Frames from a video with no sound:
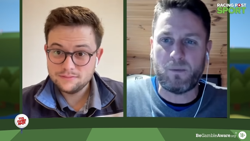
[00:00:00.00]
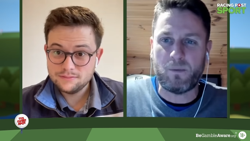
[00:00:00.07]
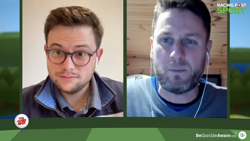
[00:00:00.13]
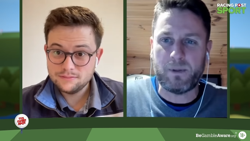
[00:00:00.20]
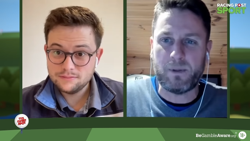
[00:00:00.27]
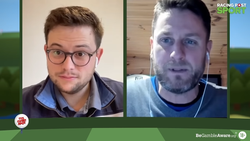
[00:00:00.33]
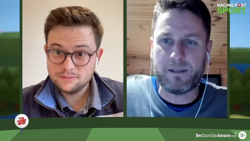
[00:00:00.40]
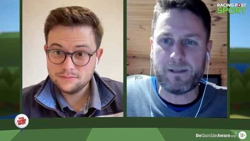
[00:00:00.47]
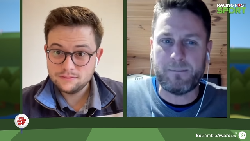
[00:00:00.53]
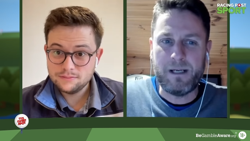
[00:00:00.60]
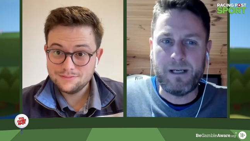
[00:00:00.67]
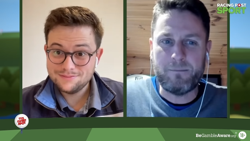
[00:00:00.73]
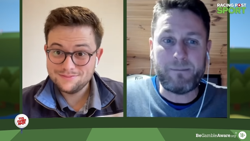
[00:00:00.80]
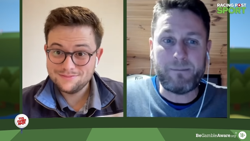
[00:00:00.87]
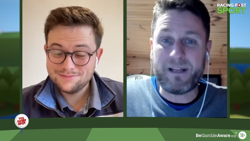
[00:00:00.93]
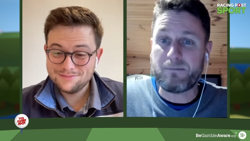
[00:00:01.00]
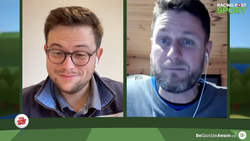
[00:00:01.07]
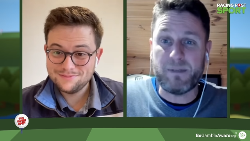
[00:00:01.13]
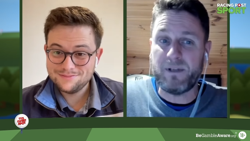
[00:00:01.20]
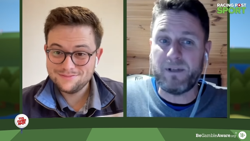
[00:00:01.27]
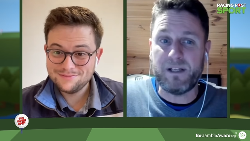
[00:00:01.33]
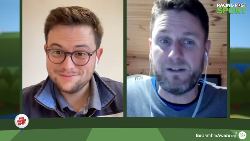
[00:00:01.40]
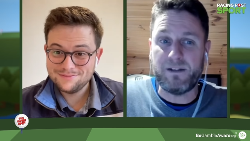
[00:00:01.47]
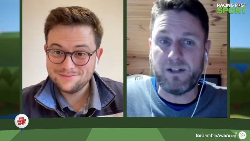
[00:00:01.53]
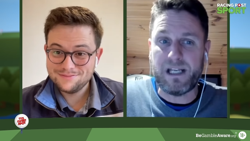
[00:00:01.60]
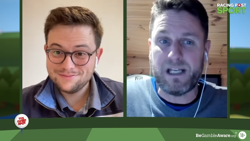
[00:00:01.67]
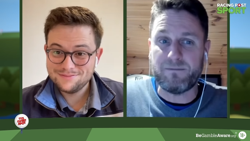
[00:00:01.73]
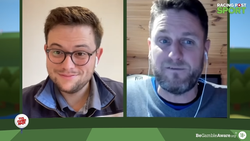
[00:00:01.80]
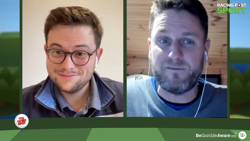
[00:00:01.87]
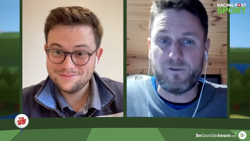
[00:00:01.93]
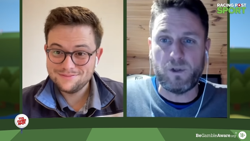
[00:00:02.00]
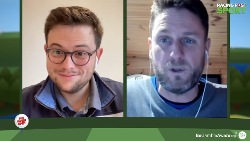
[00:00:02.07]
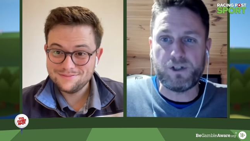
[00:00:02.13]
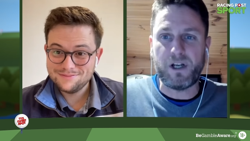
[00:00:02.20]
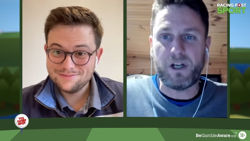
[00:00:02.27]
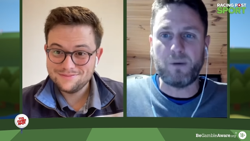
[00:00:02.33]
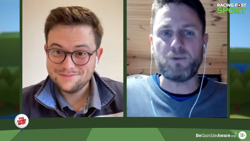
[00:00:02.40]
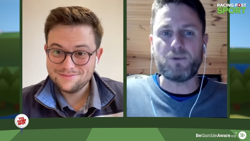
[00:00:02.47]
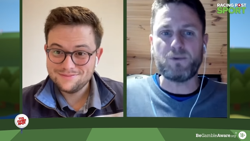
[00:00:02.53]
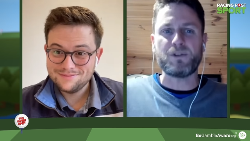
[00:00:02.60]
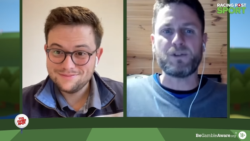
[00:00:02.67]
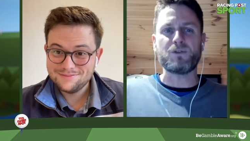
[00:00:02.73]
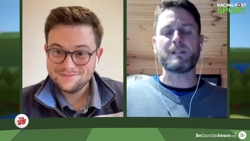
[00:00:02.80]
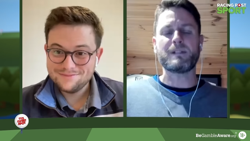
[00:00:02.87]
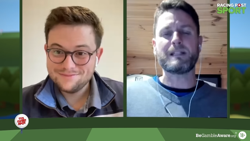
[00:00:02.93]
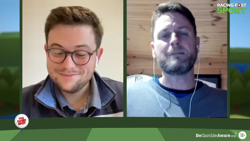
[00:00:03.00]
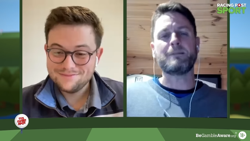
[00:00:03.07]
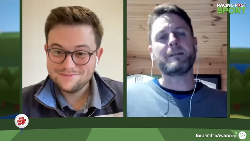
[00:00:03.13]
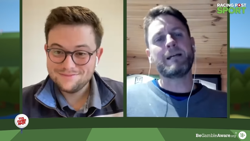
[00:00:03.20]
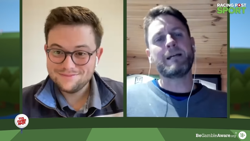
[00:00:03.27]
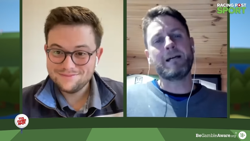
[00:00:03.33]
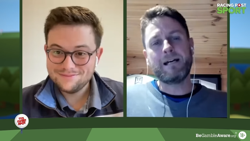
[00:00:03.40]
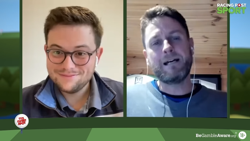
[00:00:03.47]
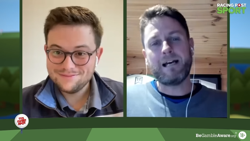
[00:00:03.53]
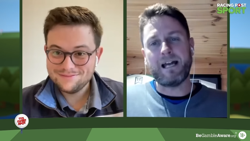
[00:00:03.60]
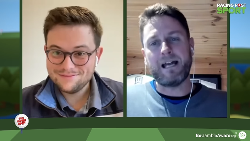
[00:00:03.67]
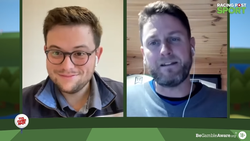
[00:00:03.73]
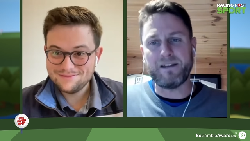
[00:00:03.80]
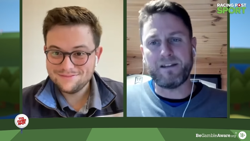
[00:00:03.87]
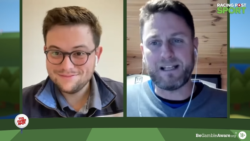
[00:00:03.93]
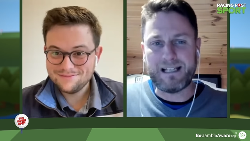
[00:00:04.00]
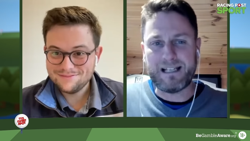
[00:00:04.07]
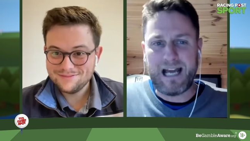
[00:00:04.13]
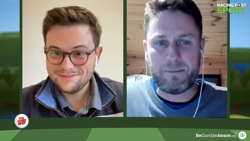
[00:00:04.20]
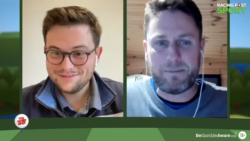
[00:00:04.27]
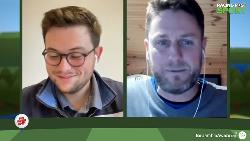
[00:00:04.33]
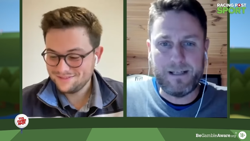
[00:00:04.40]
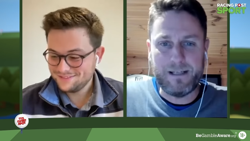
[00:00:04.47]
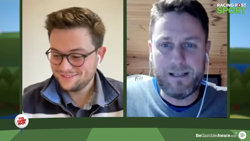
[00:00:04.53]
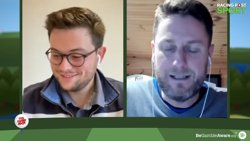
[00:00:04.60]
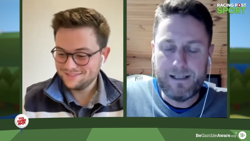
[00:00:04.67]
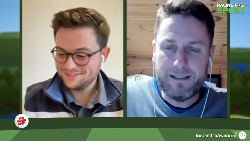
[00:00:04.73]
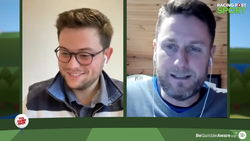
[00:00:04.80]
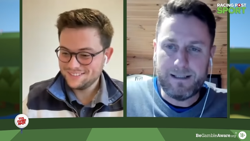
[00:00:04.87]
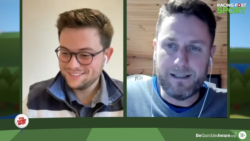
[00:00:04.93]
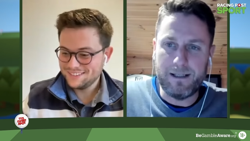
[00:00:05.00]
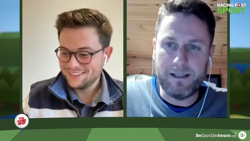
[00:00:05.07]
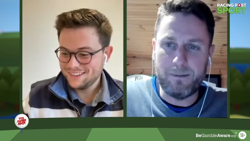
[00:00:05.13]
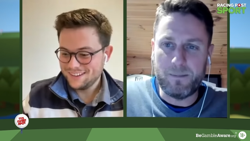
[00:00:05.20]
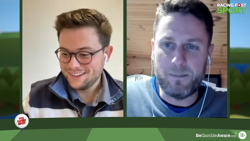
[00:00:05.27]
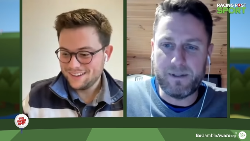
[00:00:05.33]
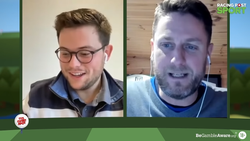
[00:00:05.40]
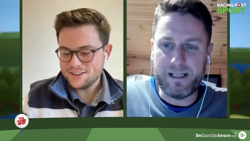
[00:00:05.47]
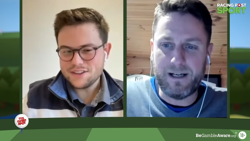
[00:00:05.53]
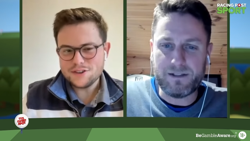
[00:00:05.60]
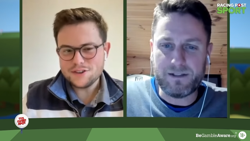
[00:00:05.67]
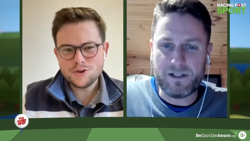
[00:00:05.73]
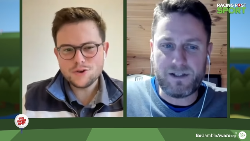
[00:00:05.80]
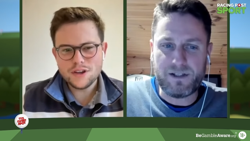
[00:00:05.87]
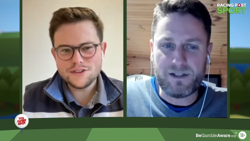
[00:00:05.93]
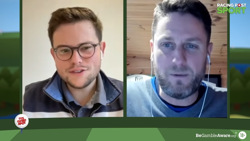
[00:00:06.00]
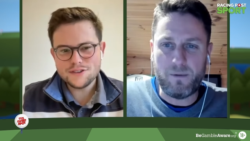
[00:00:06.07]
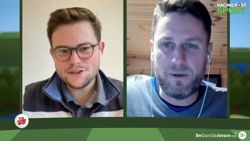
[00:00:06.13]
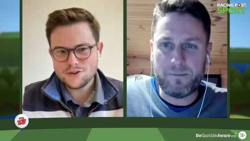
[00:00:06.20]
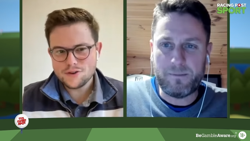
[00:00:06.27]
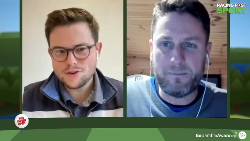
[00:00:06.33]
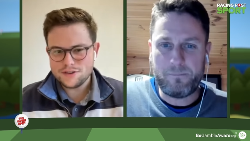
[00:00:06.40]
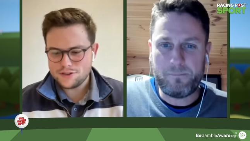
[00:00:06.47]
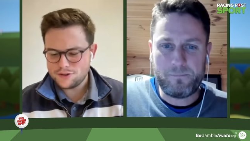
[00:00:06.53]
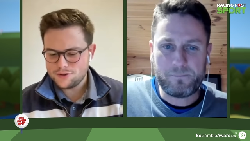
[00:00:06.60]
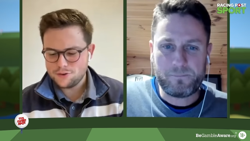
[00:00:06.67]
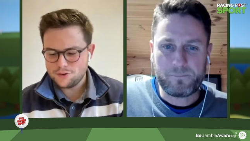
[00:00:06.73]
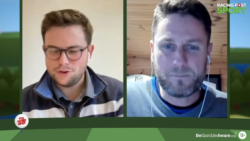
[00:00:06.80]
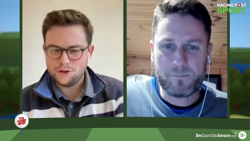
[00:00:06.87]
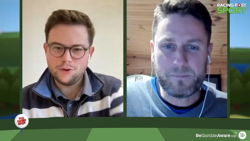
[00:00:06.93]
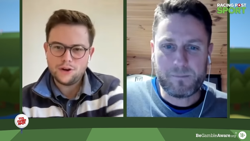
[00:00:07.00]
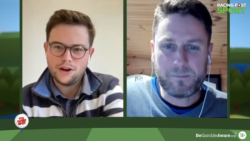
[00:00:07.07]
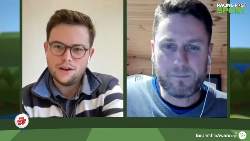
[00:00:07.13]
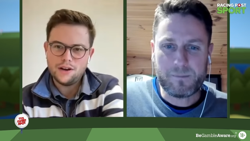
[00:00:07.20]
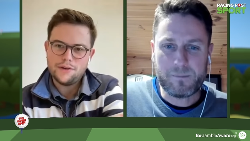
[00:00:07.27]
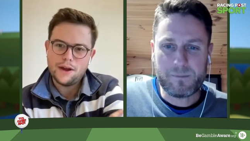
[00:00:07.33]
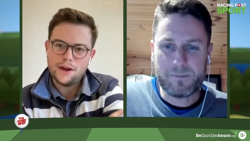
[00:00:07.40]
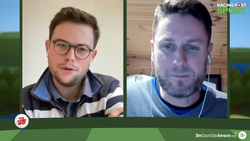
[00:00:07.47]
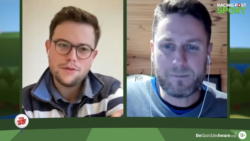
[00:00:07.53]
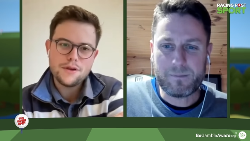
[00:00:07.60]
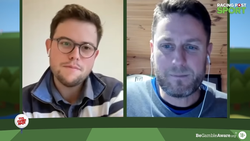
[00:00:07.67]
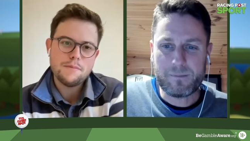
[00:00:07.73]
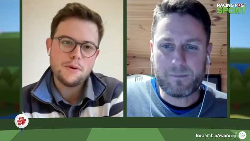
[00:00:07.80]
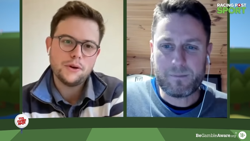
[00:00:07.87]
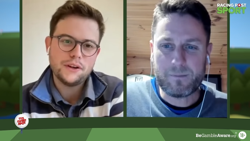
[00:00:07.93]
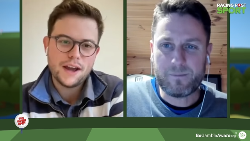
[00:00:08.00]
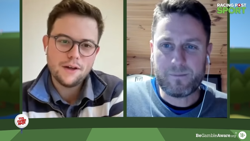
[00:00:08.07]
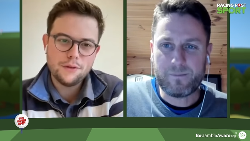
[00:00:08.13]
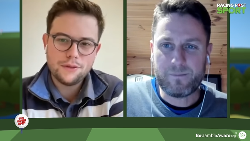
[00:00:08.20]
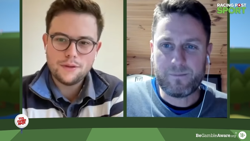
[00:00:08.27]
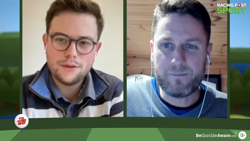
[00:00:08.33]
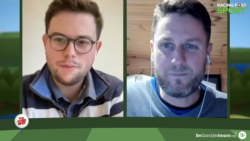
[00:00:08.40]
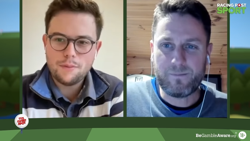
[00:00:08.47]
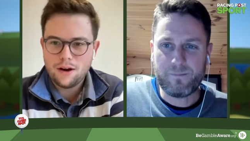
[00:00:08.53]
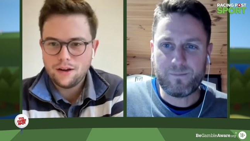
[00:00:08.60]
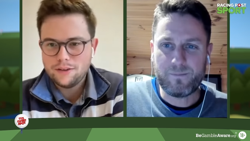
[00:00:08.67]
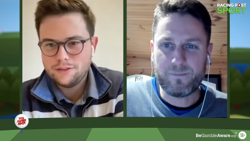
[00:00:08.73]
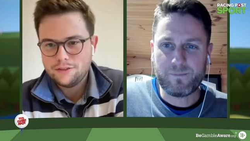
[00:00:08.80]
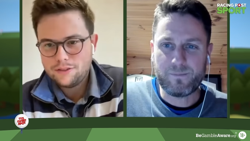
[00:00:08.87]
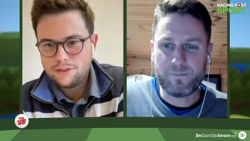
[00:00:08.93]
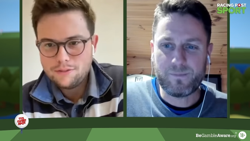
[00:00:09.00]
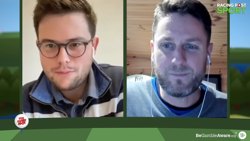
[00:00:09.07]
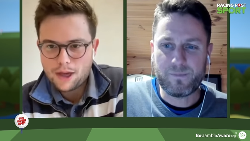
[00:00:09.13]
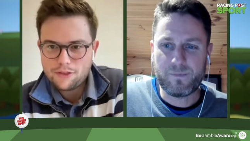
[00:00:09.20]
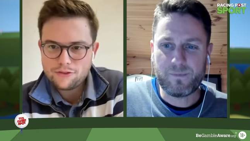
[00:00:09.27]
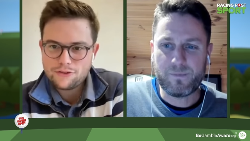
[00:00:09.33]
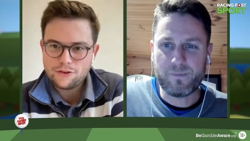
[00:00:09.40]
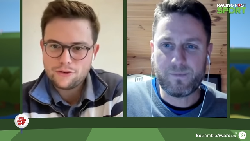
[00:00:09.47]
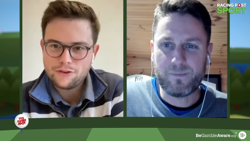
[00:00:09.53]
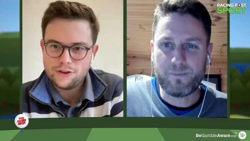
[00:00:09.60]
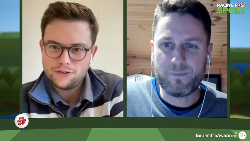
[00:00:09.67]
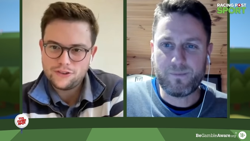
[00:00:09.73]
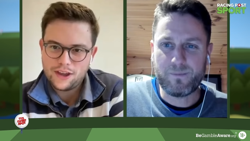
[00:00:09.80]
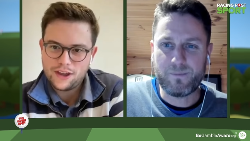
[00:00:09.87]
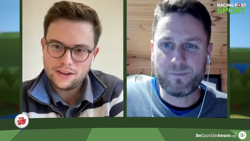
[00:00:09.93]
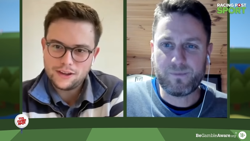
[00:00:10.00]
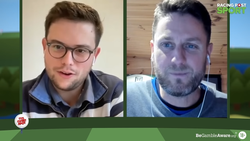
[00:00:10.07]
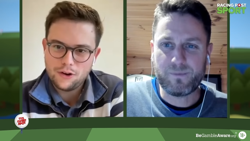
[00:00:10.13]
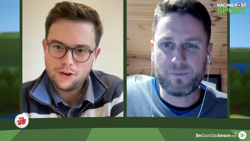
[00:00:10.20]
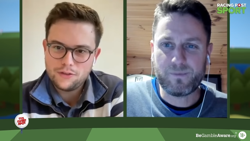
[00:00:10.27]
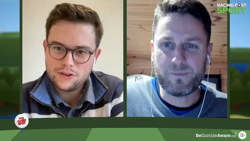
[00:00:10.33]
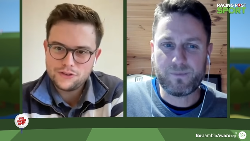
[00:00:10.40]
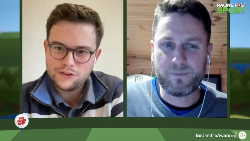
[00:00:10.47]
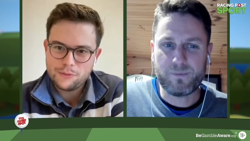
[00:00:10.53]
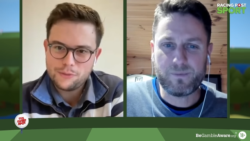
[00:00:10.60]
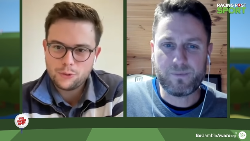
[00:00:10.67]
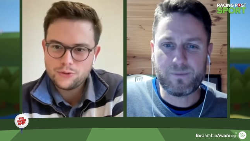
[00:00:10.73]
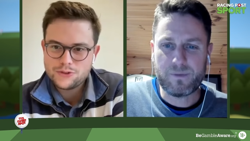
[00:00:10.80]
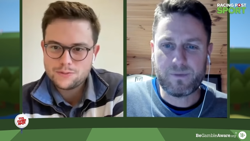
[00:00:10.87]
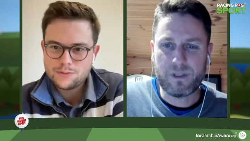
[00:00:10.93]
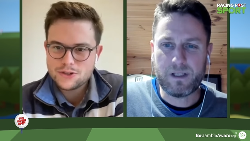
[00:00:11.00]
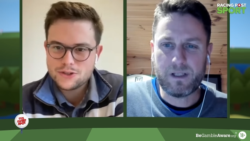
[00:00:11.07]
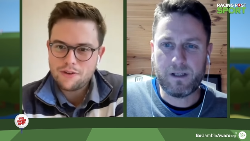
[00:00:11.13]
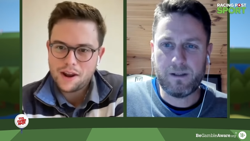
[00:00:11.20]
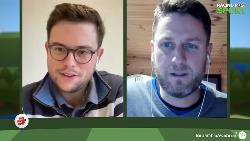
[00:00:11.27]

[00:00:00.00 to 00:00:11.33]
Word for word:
Speaker 1: result, but um, maybe that's me being naive and foolish. You know, Bruce is always telling me anything can happen. Um, but yeah, I
Speaker 2: is just this your, is this your, is this your new kind of healthy body, healthy mind mantra that you're taking on? Has it brought some